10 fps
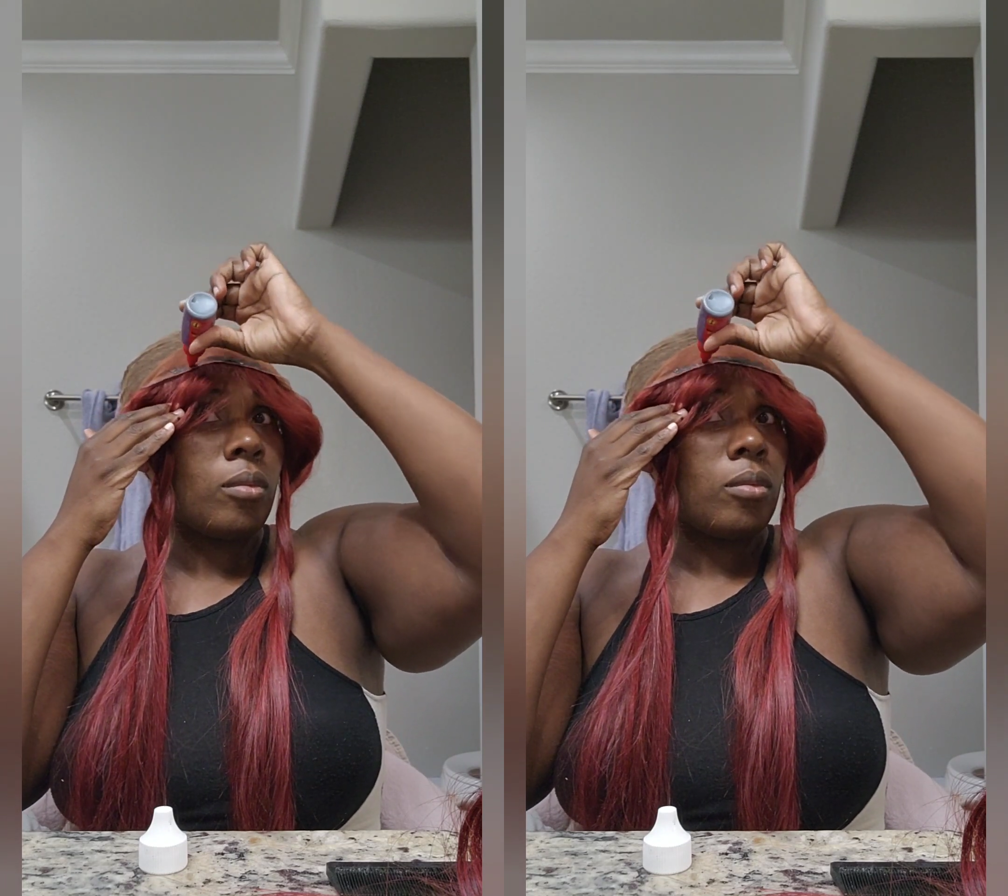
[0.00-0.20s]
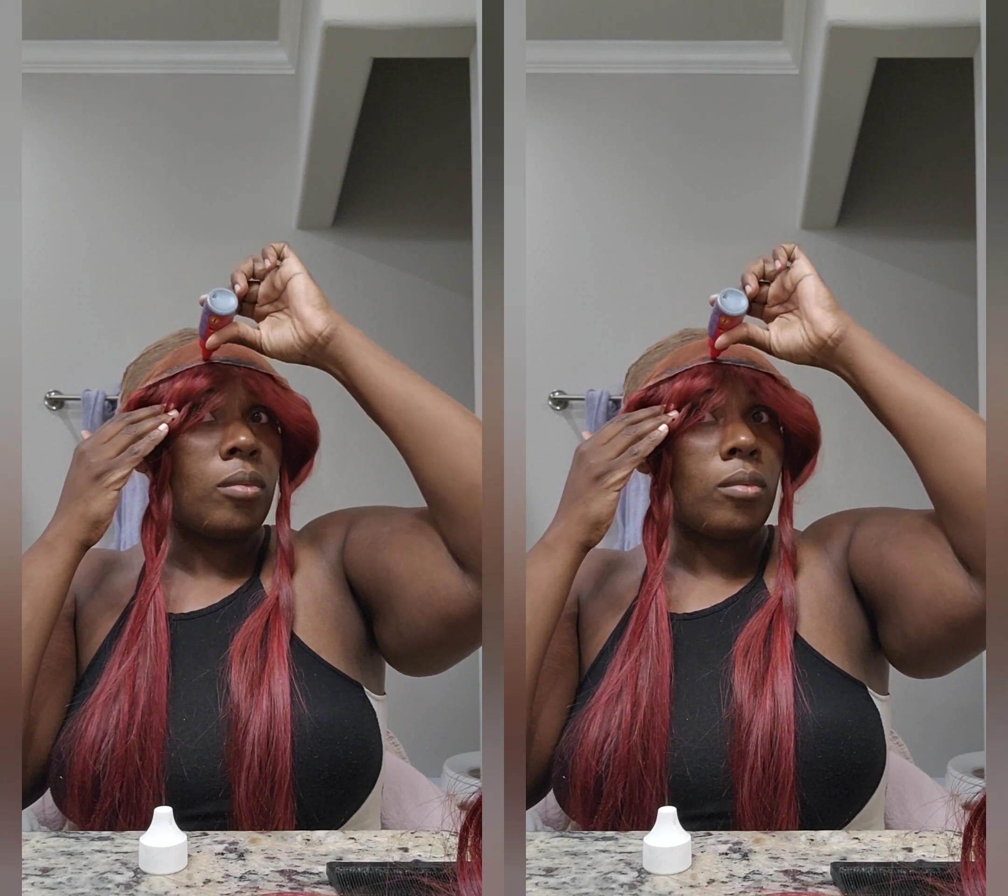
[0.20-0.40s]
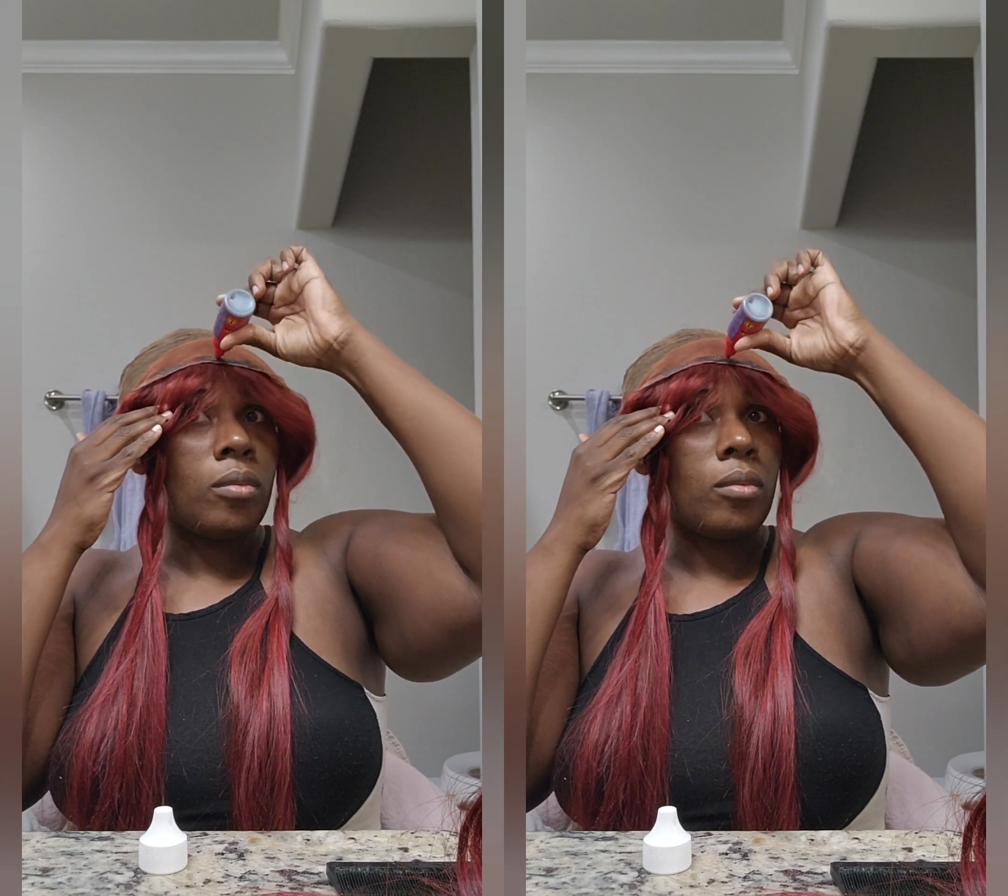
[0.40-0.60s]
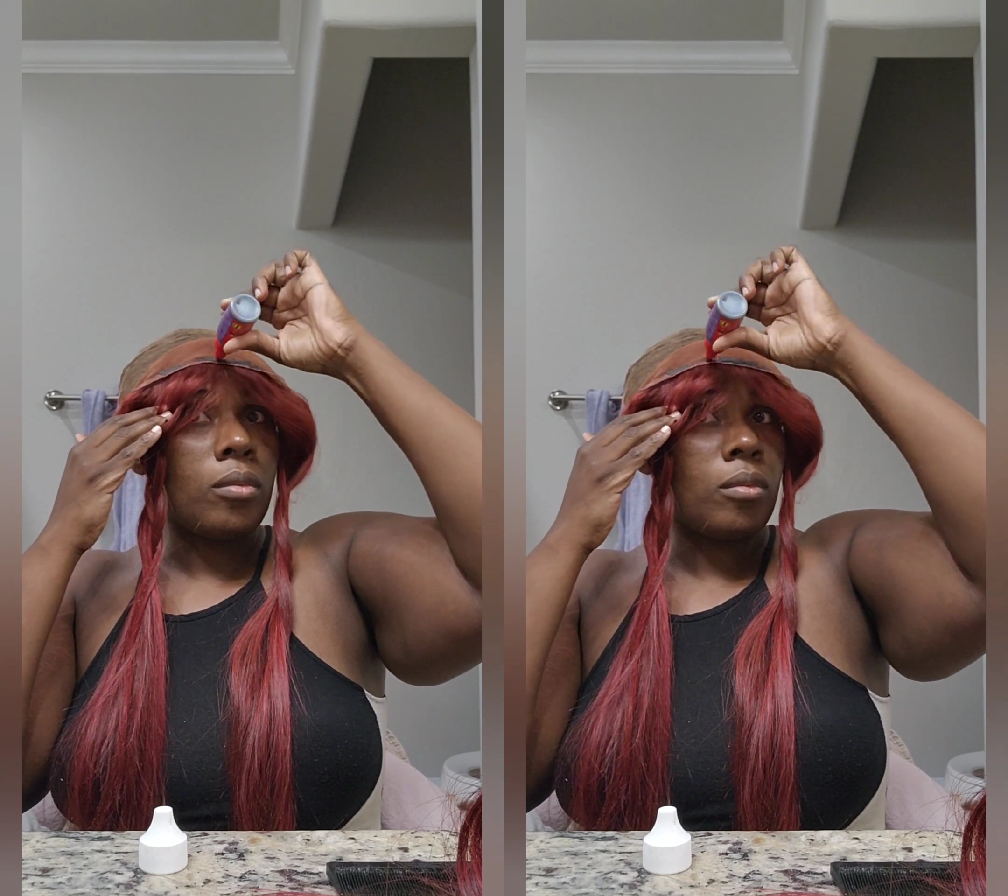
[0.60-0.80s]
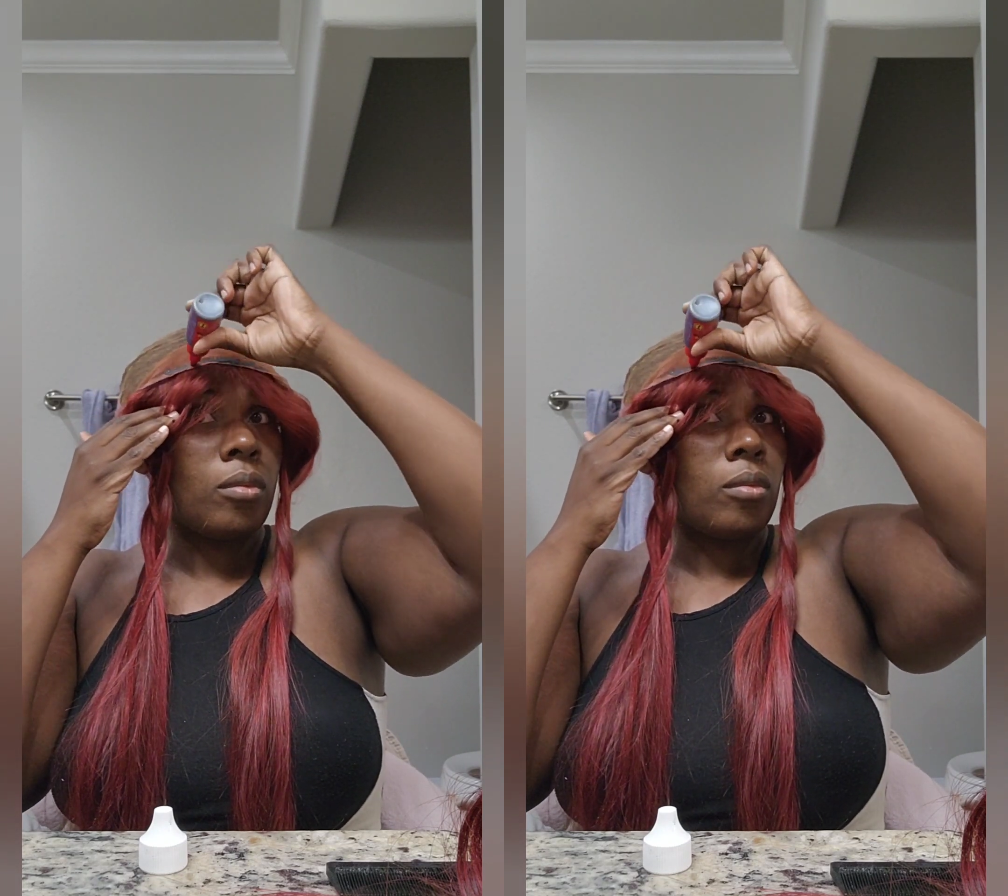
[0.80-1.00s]
will be able
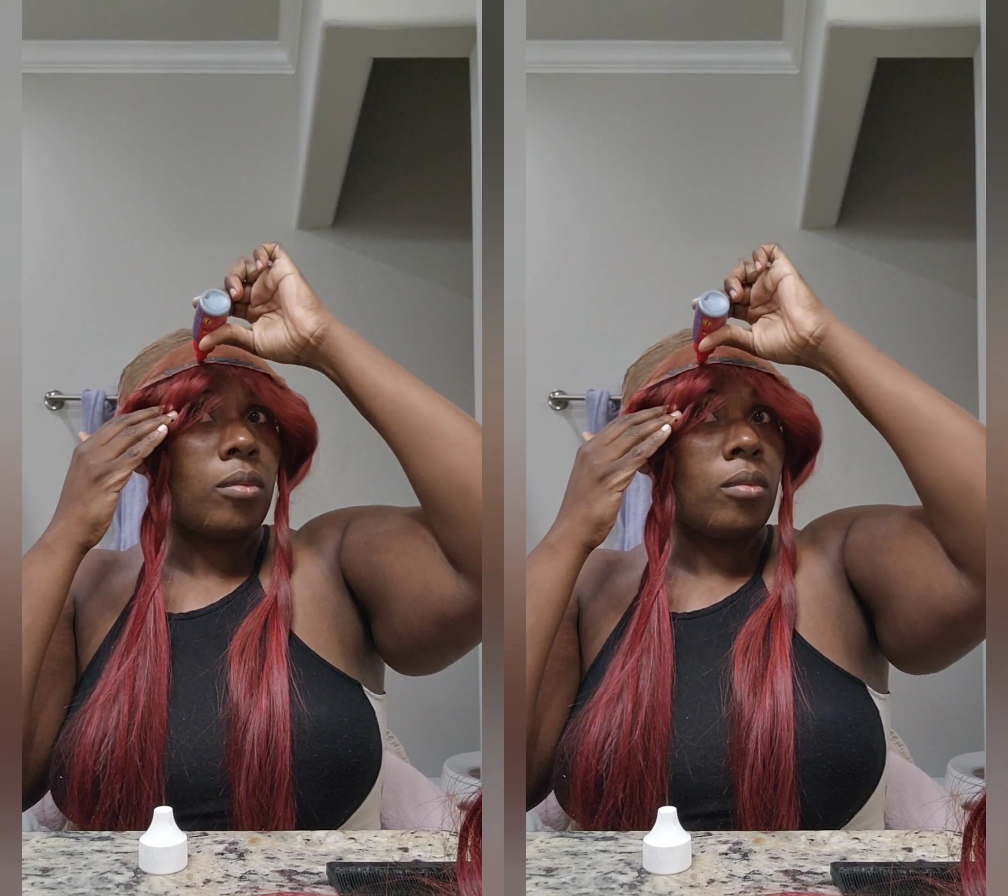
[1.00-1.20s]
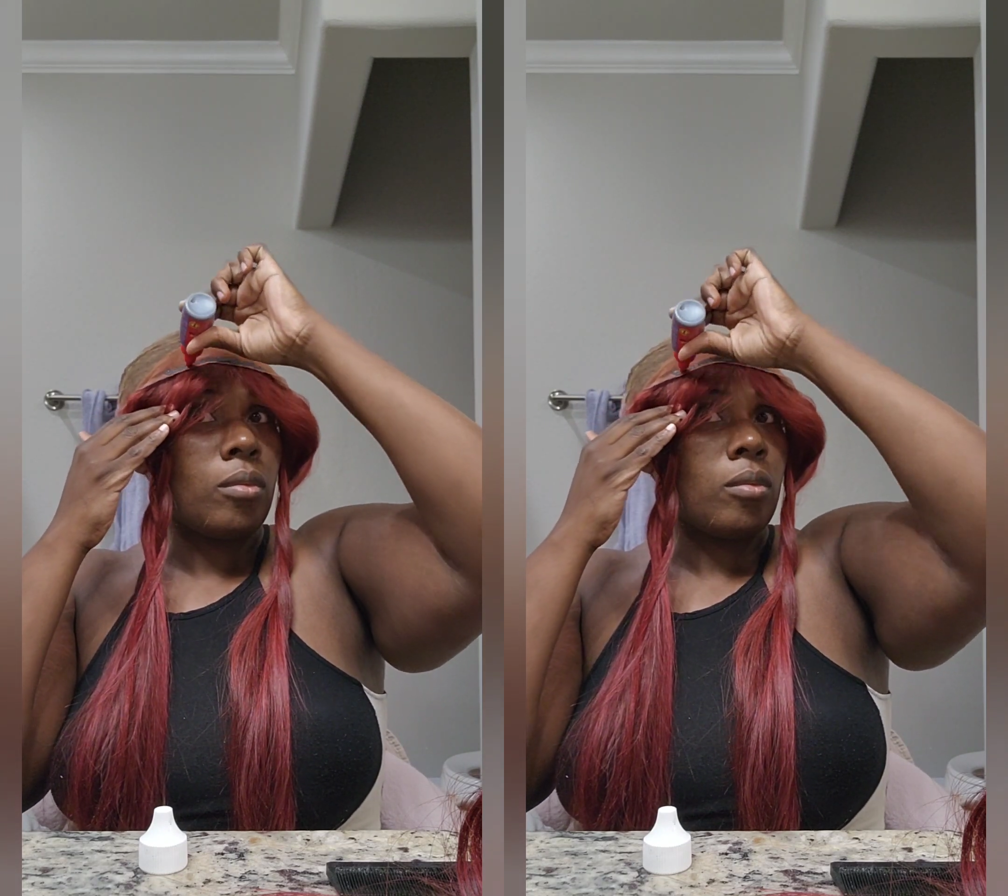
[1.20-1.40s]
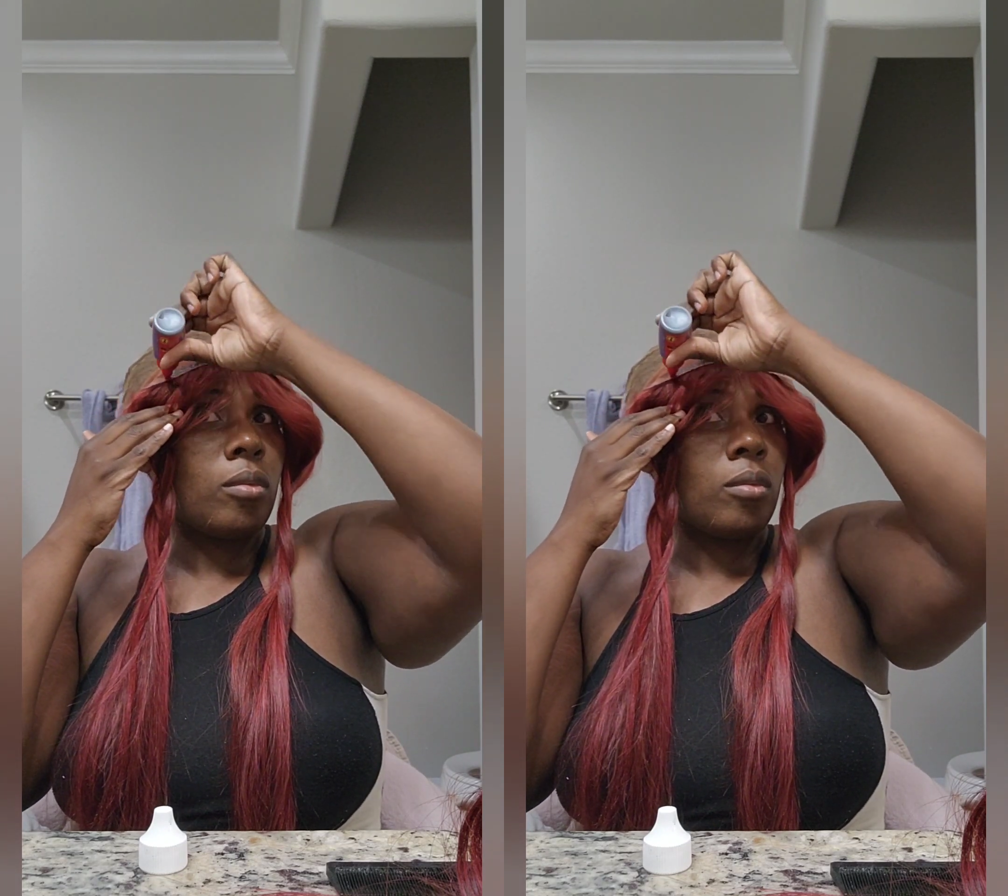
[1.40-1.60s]
to see